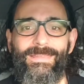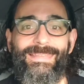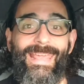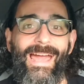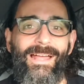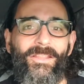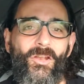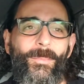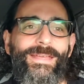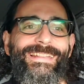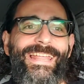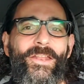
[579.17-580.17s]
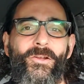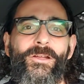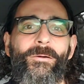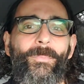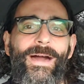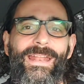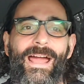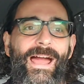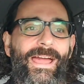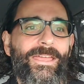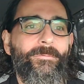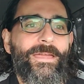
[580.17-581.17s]
Yeah, a little bit later, but
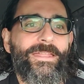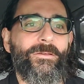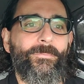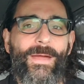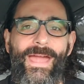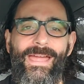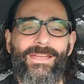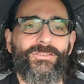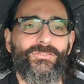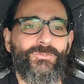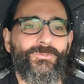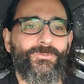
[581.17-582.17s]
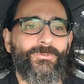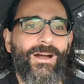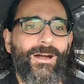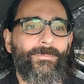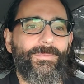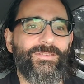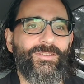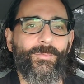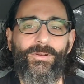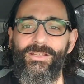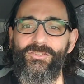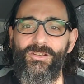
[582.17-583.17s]
I made it back to Miss
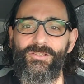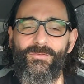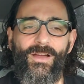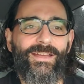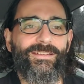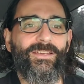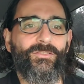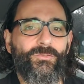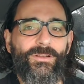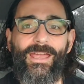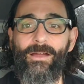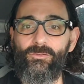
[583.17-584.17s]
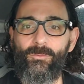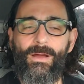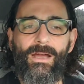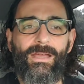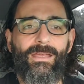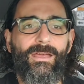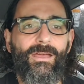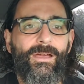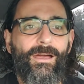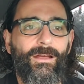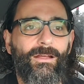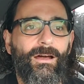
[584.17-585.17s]
Liberty just fine yesterday after my
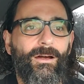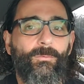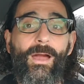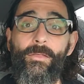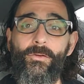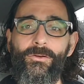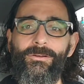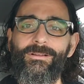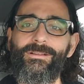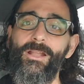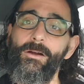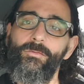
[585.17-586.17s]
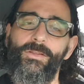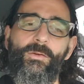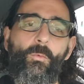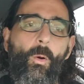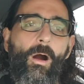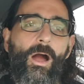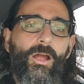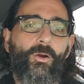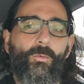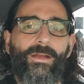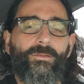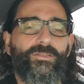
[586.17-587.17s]
rather lovely walk
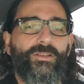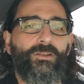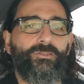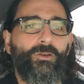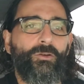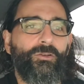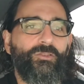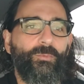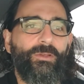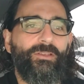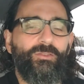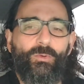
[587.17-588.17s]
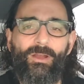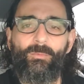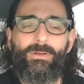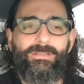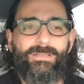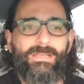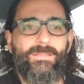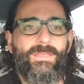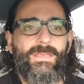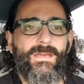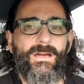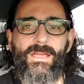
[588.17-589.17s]
around Saratoga Springs, where I went to get
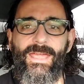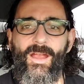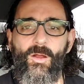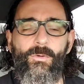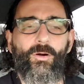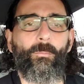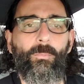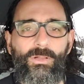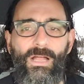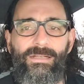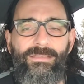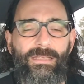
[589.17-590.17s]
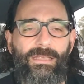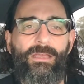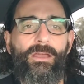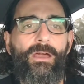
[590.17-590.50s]
the Caramel Blondie.